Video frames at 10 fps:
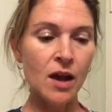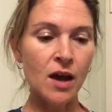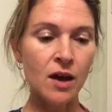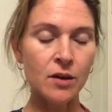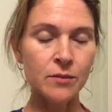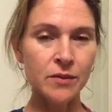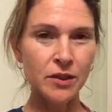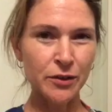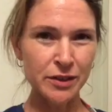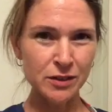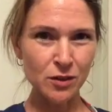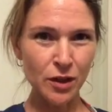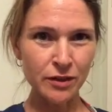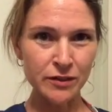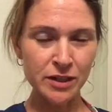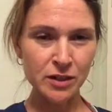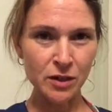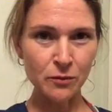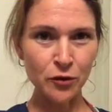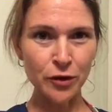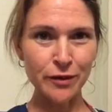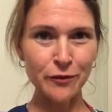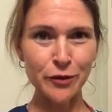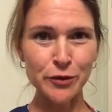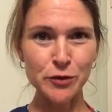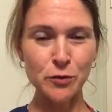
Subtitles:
There is a lot of discomfort at first